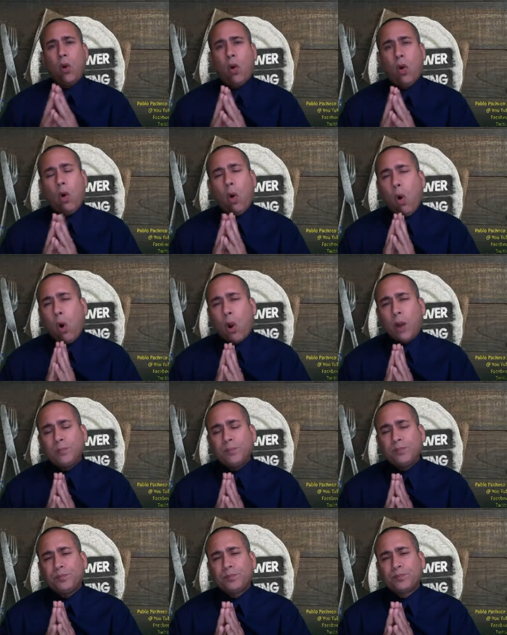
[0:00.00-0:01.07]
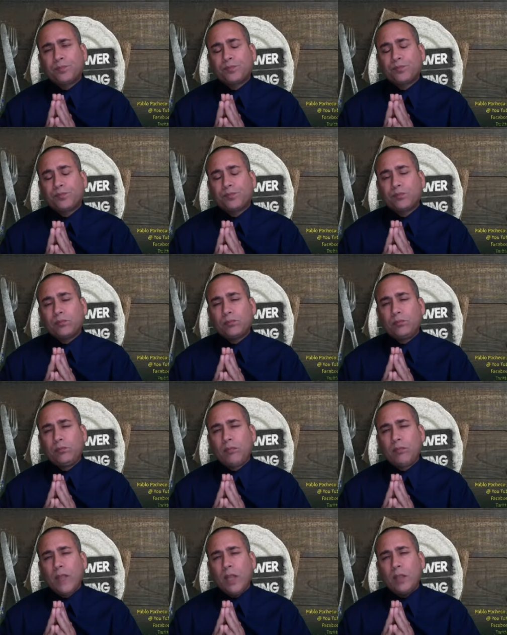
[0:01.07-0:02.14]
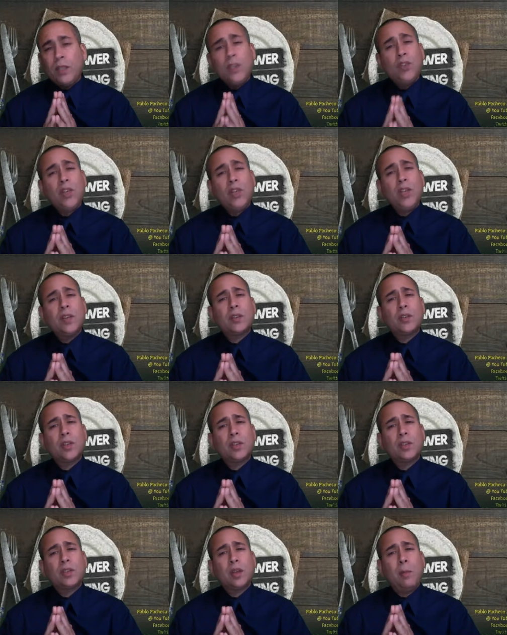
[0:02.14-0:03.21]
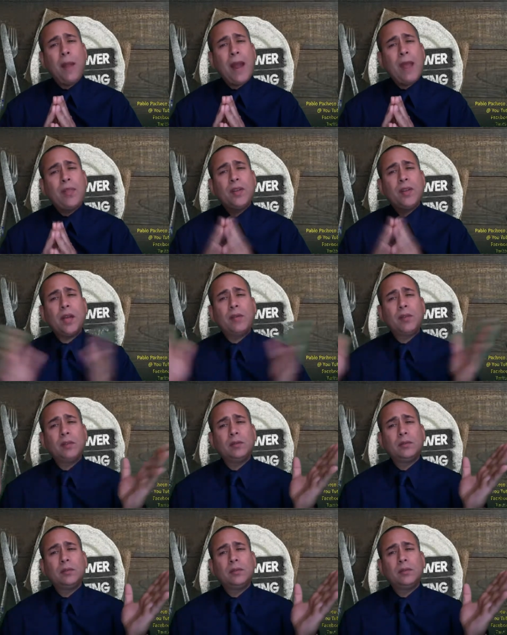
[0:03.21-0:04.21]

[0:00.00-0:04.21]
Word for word: Or did Jesus just command the devil